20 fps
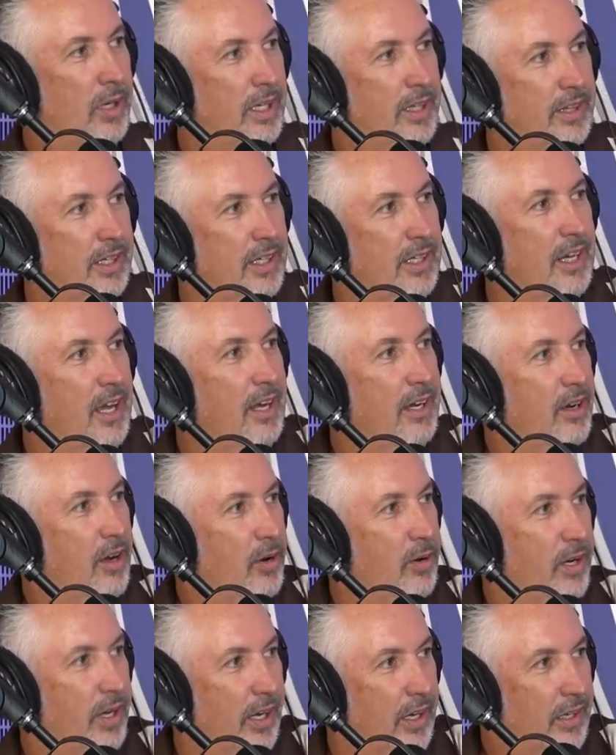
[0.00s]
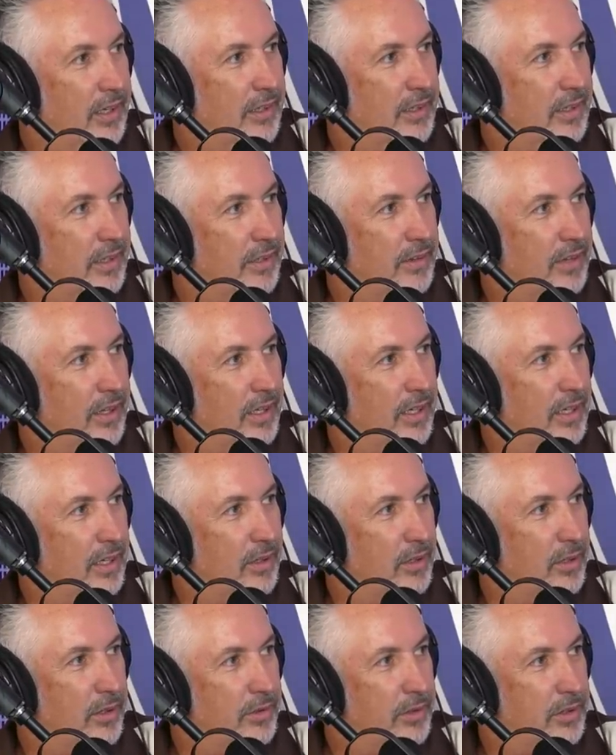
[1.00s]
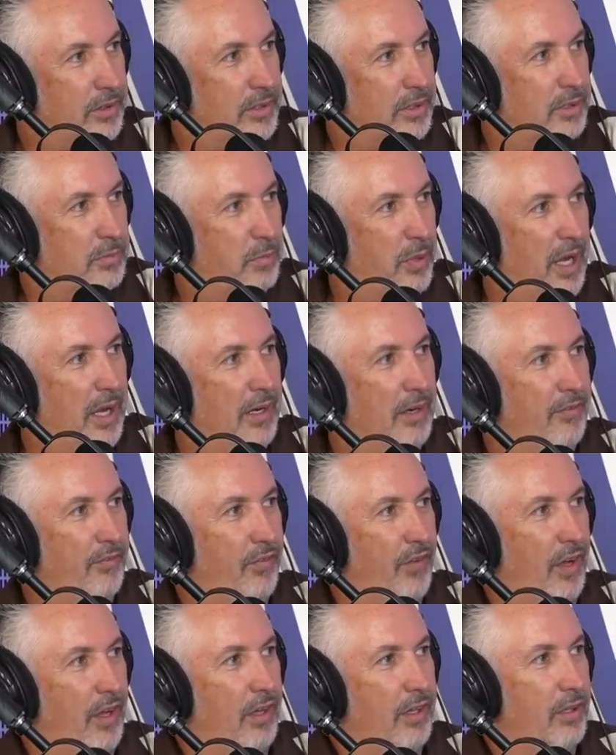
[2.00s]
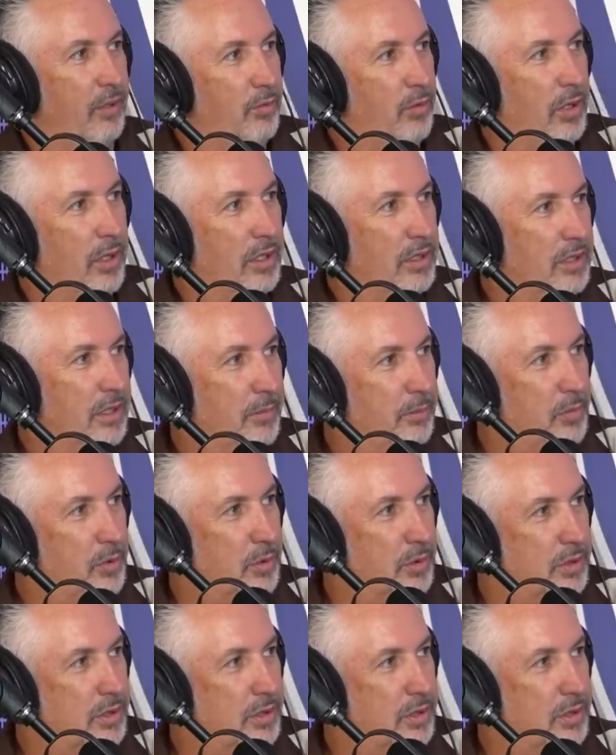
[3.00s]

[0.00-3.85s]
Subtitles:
think I know it. I think I know it. There's this pedophile, and he walks up to a